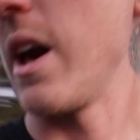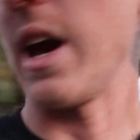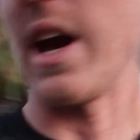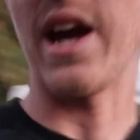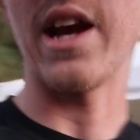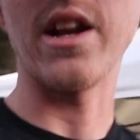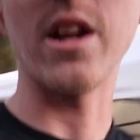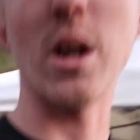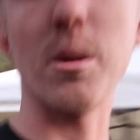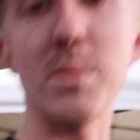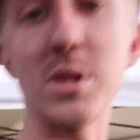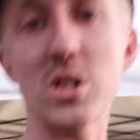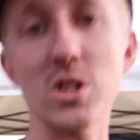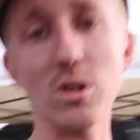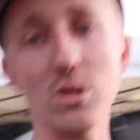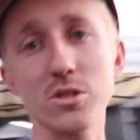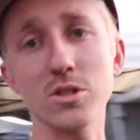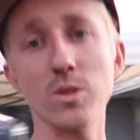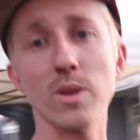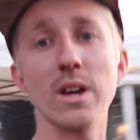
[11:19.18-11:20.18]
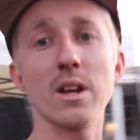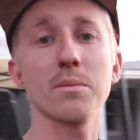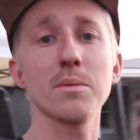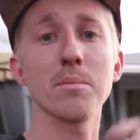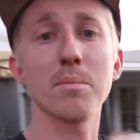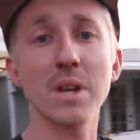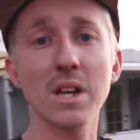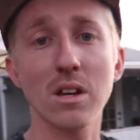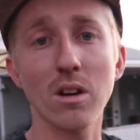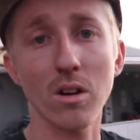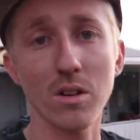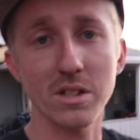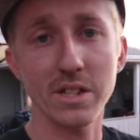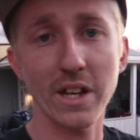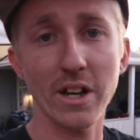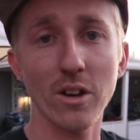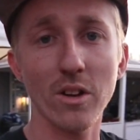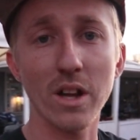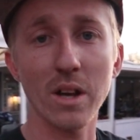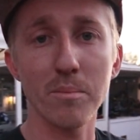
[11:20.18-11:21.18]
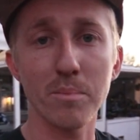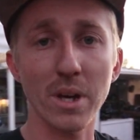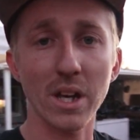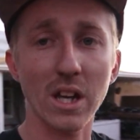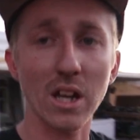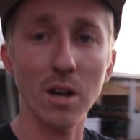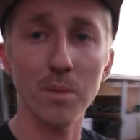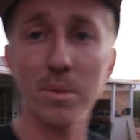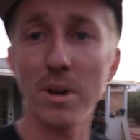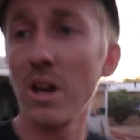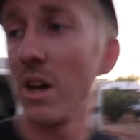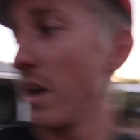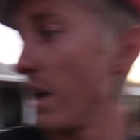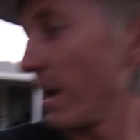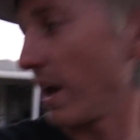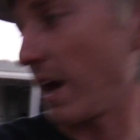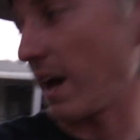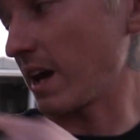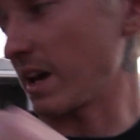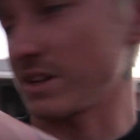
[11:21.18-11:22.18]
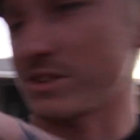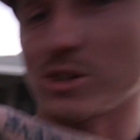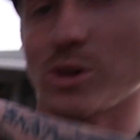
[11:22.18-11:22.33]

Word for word: And uh, be sure to hit up the big cartel and pick up a